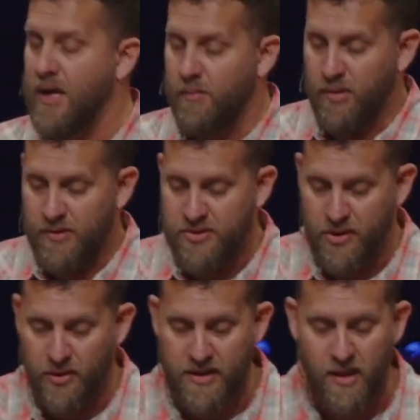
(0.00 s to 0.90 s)
But
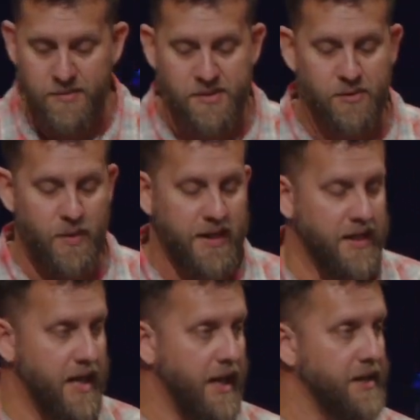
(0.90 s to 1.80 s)
maturity helps us to
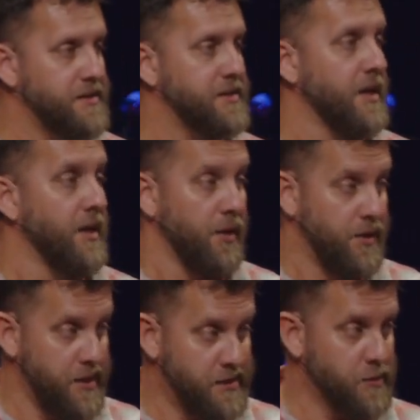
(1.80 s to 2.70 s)
recognize this is